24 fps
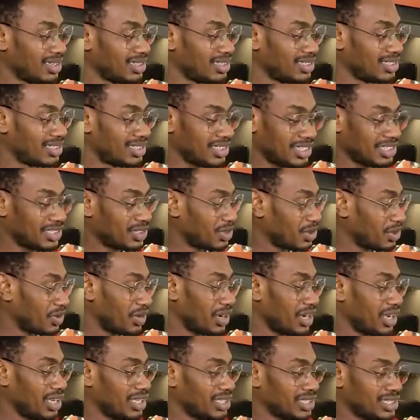stitch to
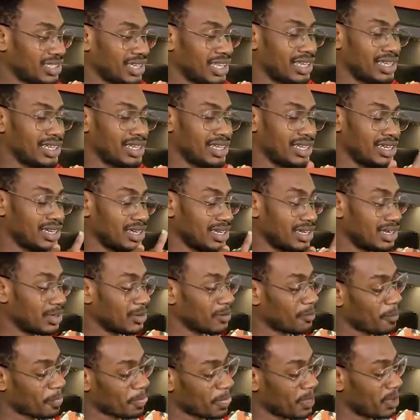it, then the
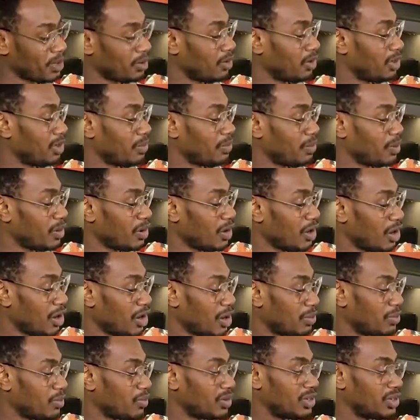pull up